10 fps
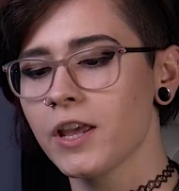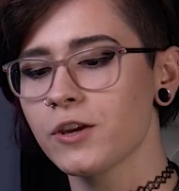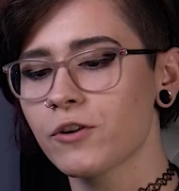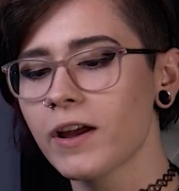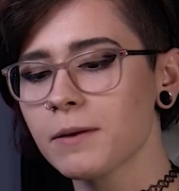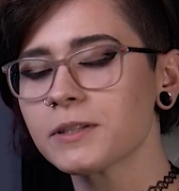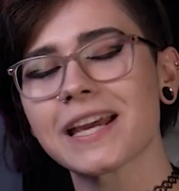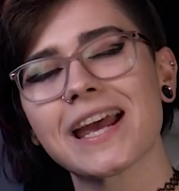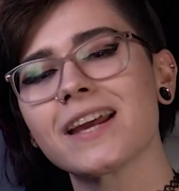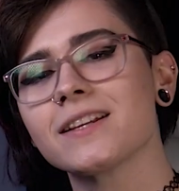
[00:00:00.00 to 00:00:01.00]
you're not able to
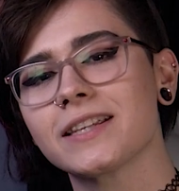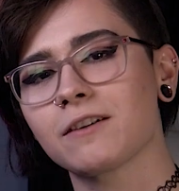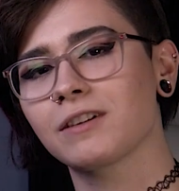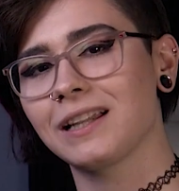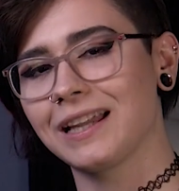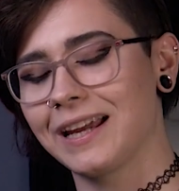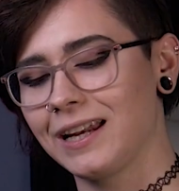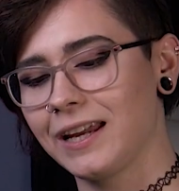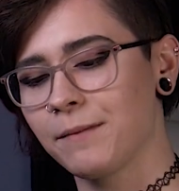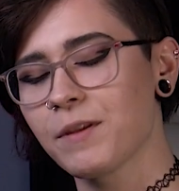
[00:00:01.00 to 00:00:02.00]
hear yourself
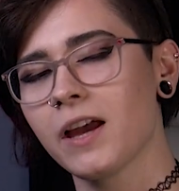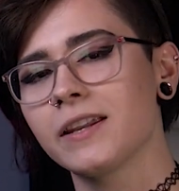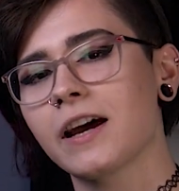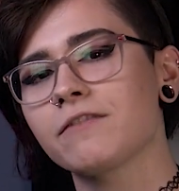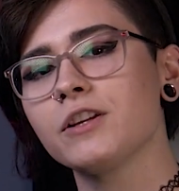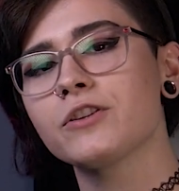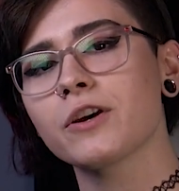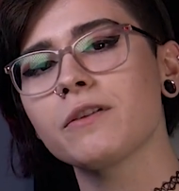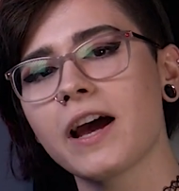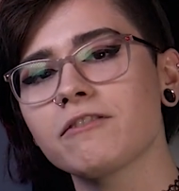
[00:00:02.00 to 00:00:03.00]
clearly. Now, if you
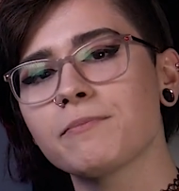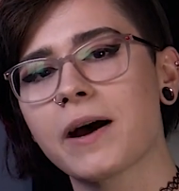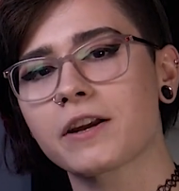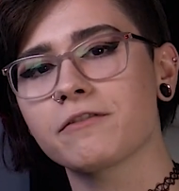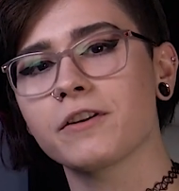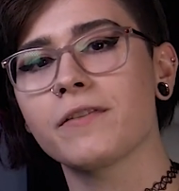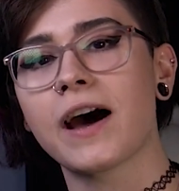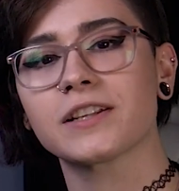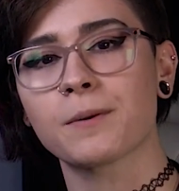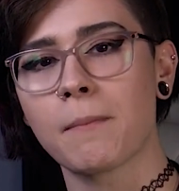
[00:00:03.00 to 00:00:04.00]
don't have a microphone that
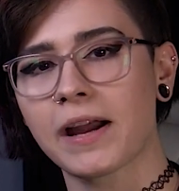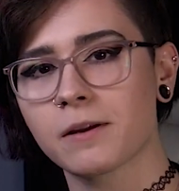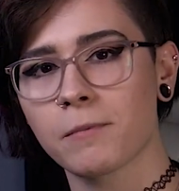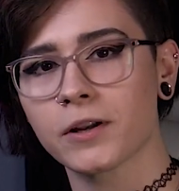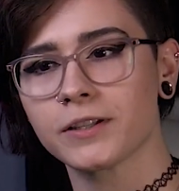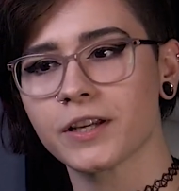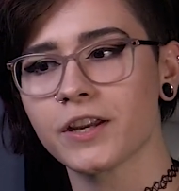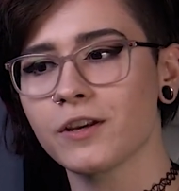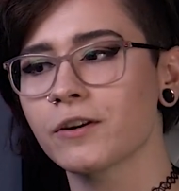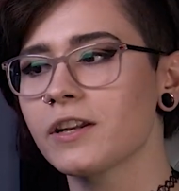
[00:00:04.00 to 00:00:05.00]
has a mic monitor,
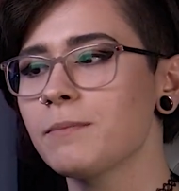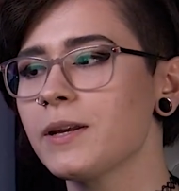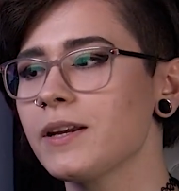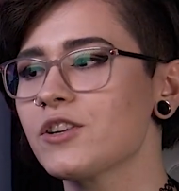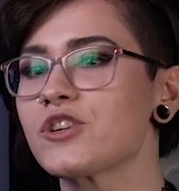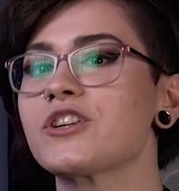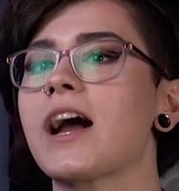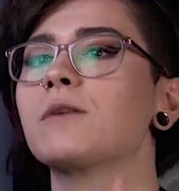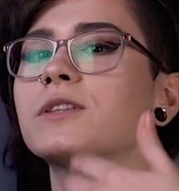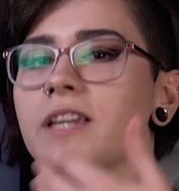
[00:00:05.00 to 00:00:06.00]
you're going to be
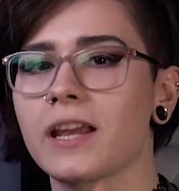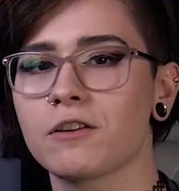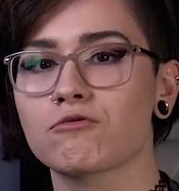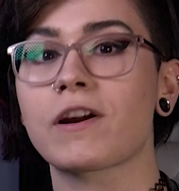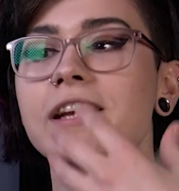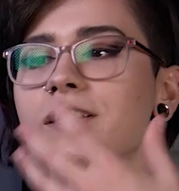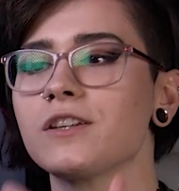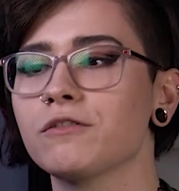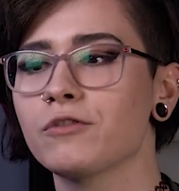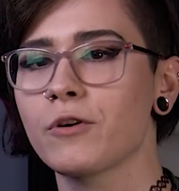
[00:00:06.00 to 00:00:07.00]
shouting and raising
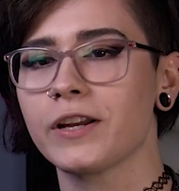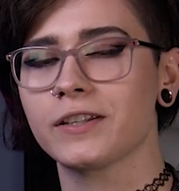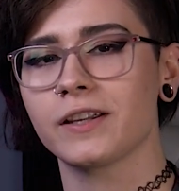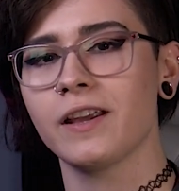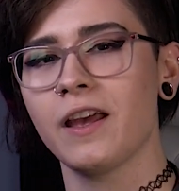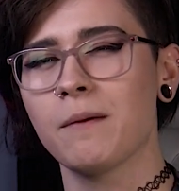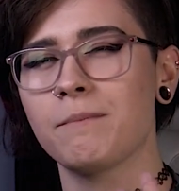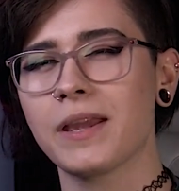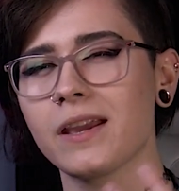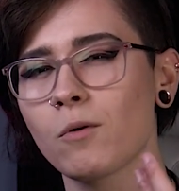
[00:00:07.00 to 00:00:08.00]
your voice and
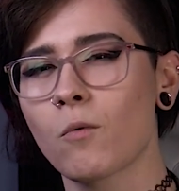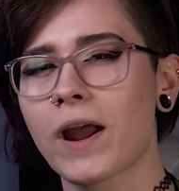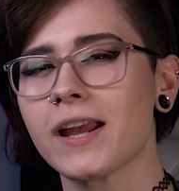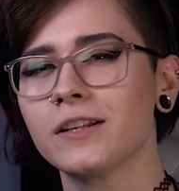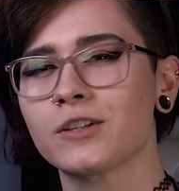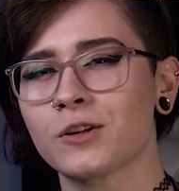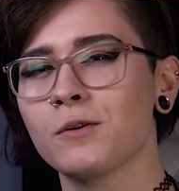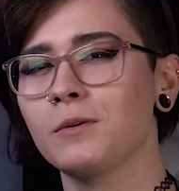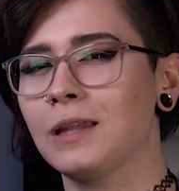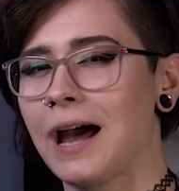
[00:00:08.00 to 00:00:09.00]
being way
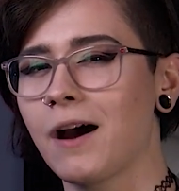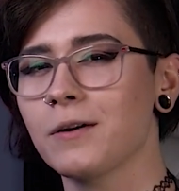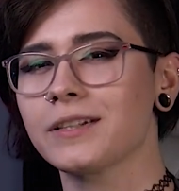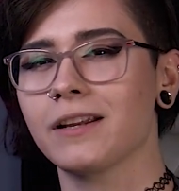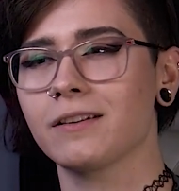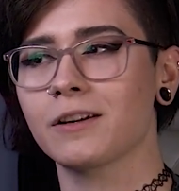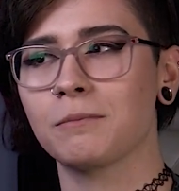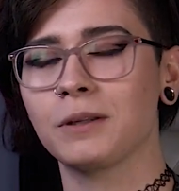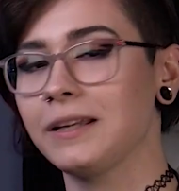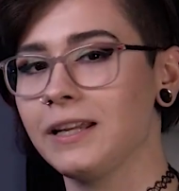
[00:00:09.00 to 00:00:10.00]
too loud and
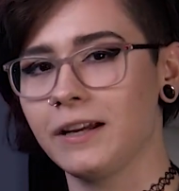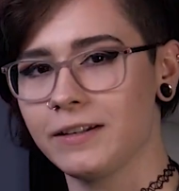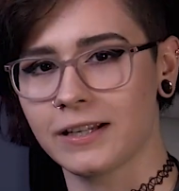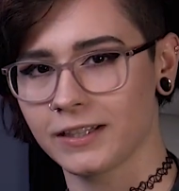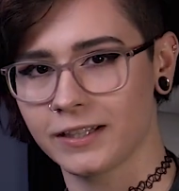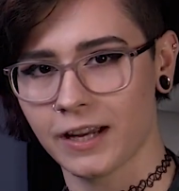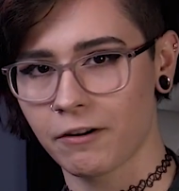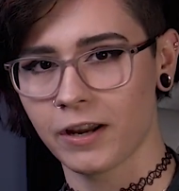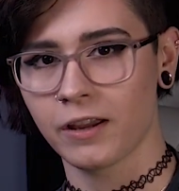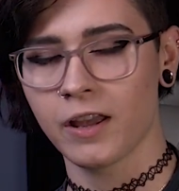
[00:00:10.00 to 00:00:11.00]
completely unnecessary.